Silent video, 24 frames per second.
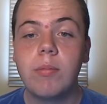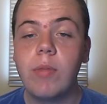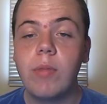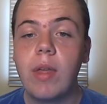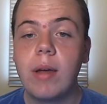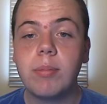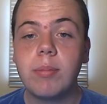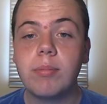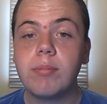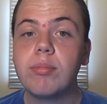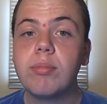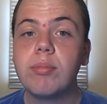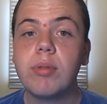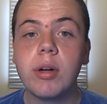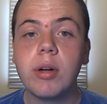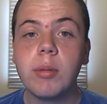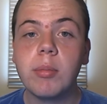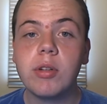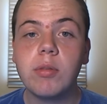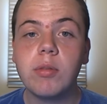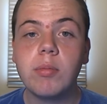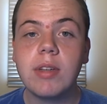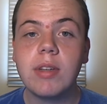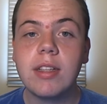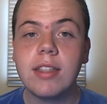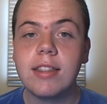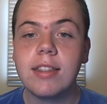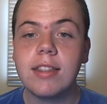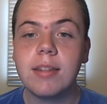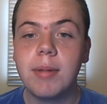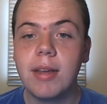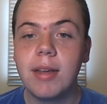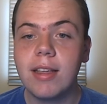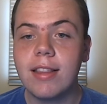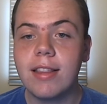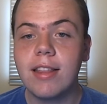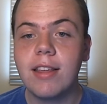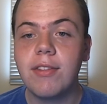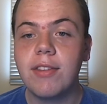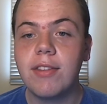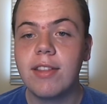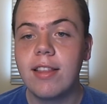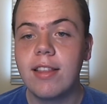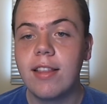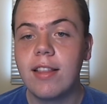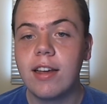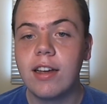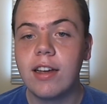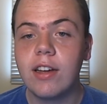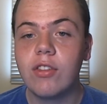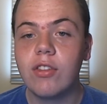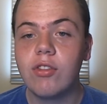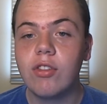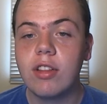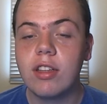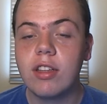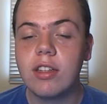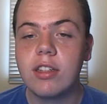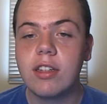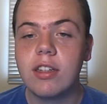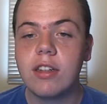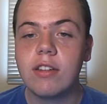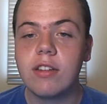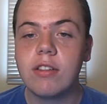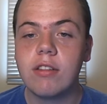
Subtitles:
that pretty much means it's the best defense in the country this year.